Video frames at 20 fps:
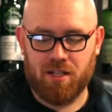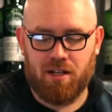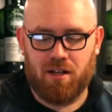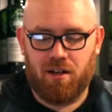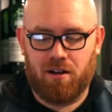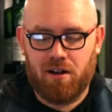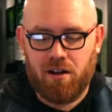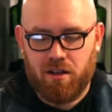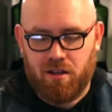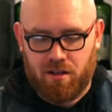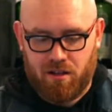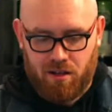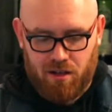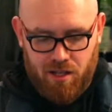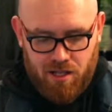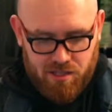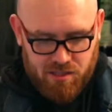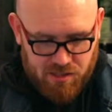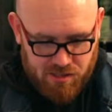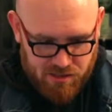All right,
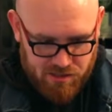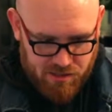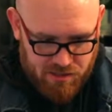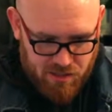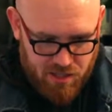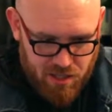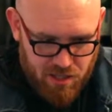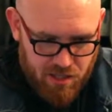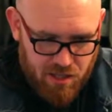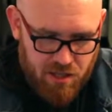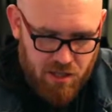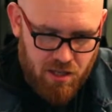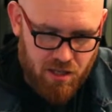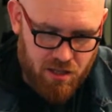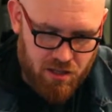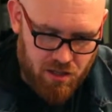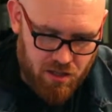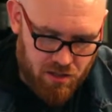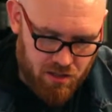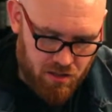let's see
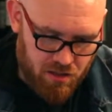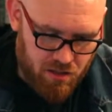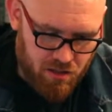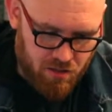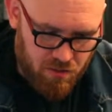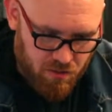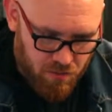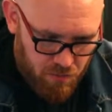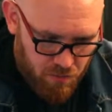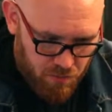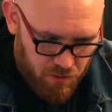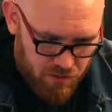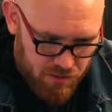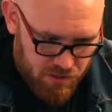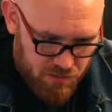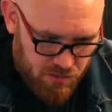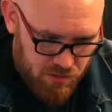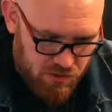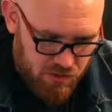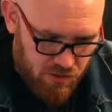what
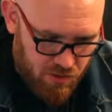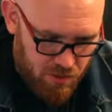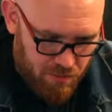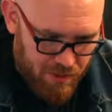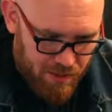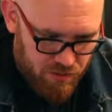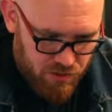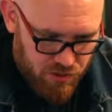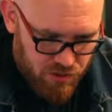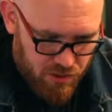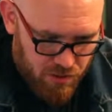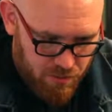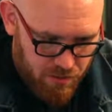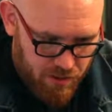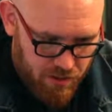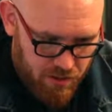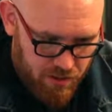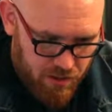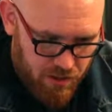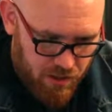this one's all about, shall we?
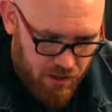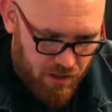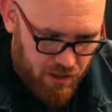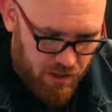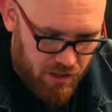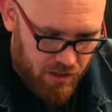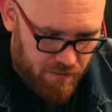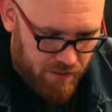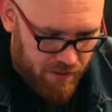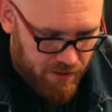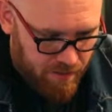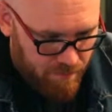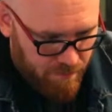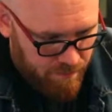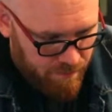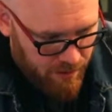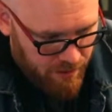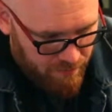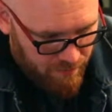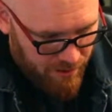If I can
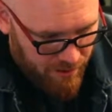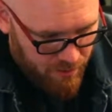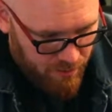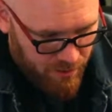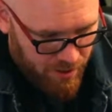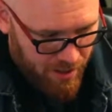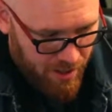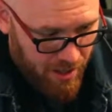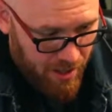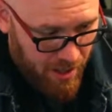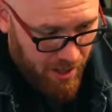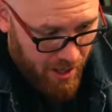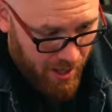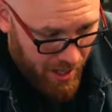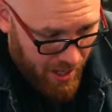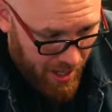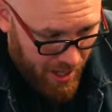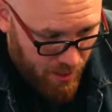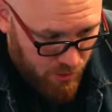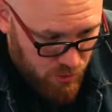figure out
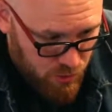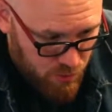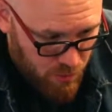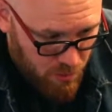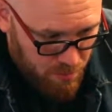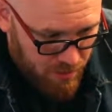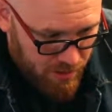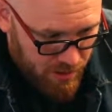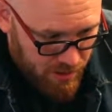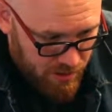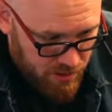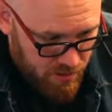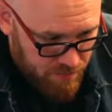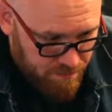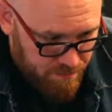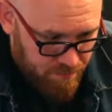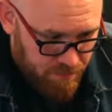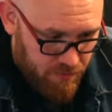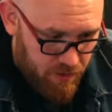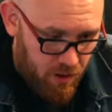how to open it.
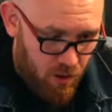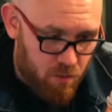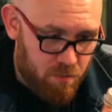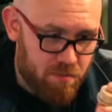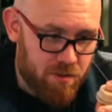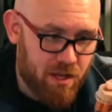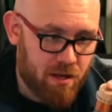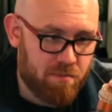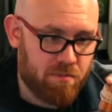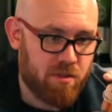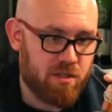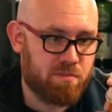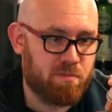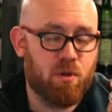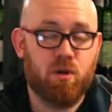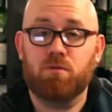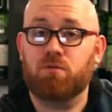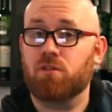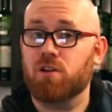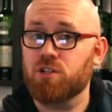Oh, yeah, there's
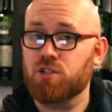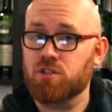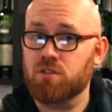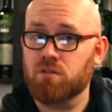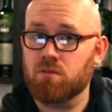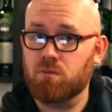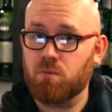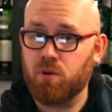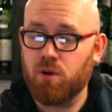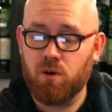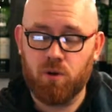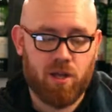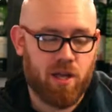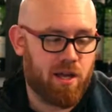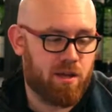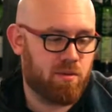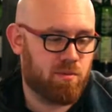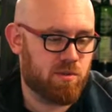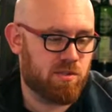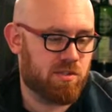perforation. We're
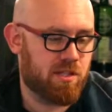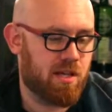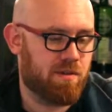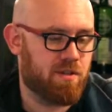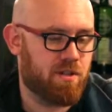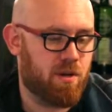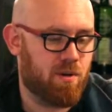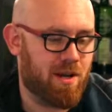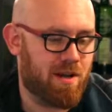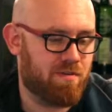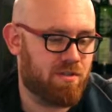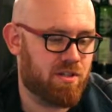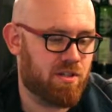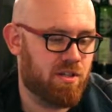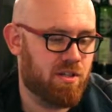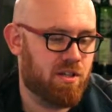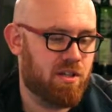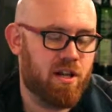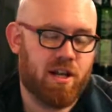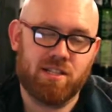okay. We're saved. I don't have to
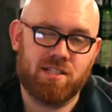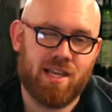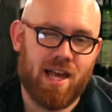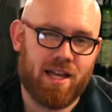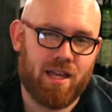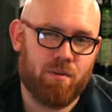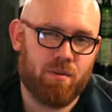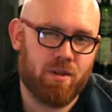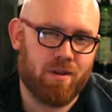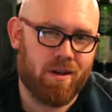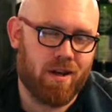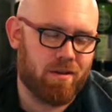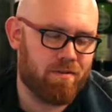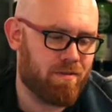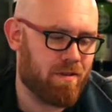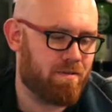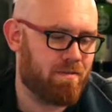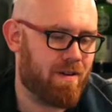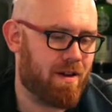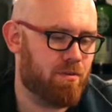attack it with a knife.
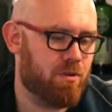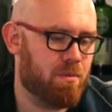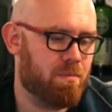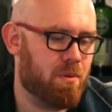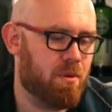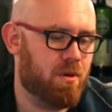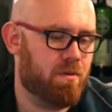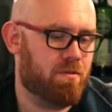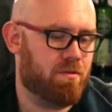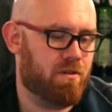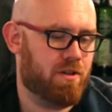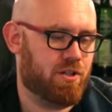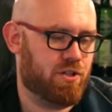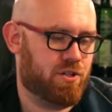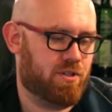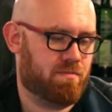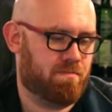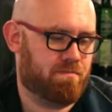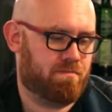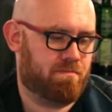I found the
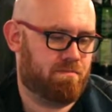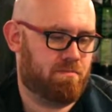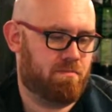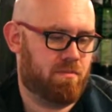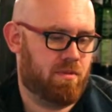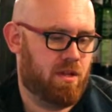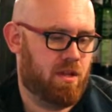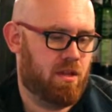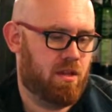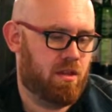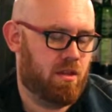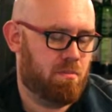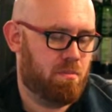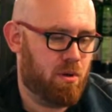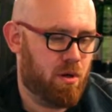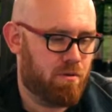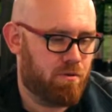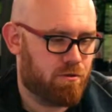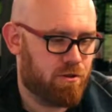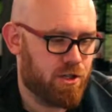perforation. The
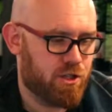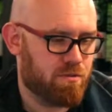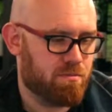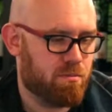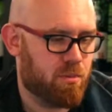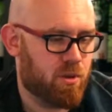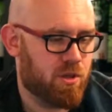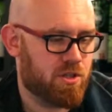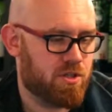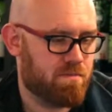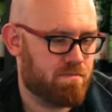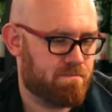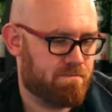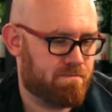perforation point.